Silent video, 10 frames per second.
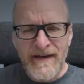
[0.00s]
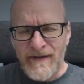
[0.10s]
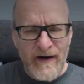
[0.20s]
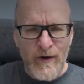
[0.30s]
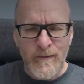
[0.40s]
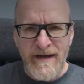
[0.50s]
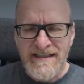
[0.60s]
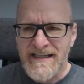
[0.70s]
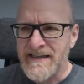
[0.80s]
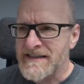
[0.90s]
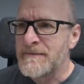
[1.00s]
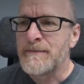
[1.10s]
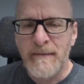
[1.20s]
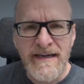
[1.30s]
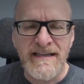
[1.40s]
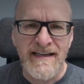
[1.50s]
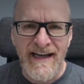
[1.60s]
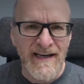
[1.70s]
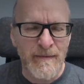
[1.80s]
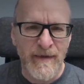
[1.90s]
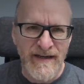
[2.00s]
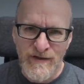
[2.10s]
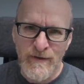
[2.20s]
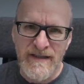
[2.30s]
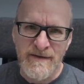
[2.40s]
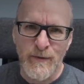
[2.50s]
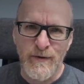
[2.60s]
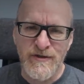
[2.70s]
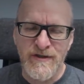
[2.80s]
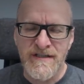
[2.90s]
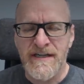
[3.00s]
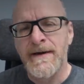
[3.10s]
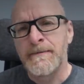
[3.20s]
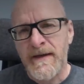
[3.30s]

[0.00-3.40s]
if that all makes sense. Basically, I combined two exposures